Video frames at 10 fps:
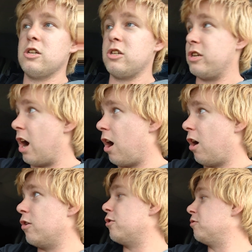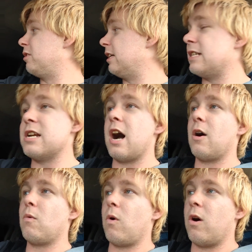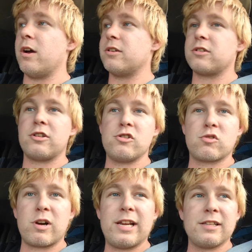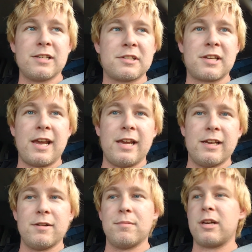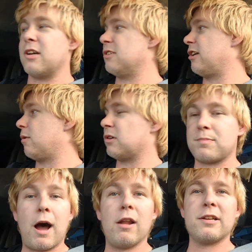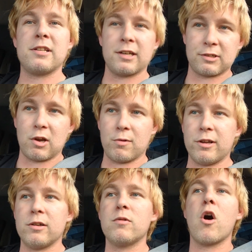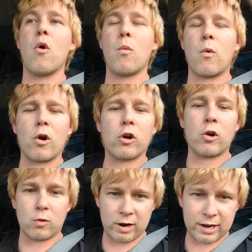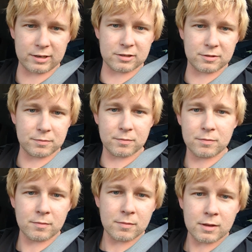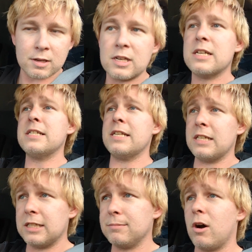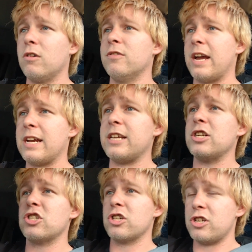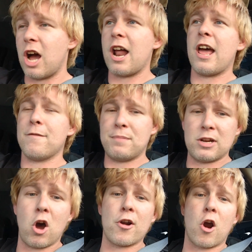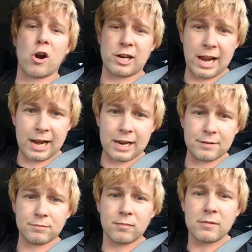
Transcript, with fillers: Y'all who did not want to drink this can because there was politics on it were correct. Dylan Mulvaney should not have been on our can.